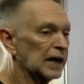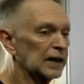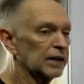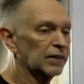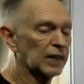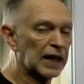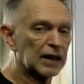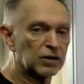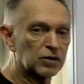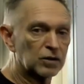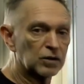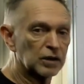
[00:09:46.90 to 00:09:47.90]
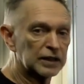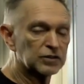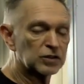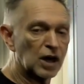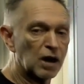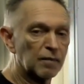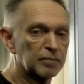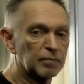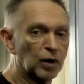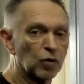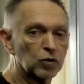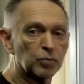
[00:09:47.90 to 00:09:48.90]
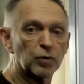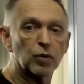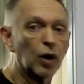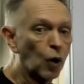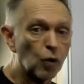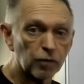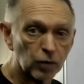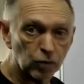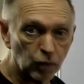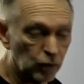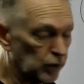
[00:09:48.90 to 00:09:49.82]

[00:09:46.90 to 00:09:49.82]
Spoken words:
that least common multiple over 1,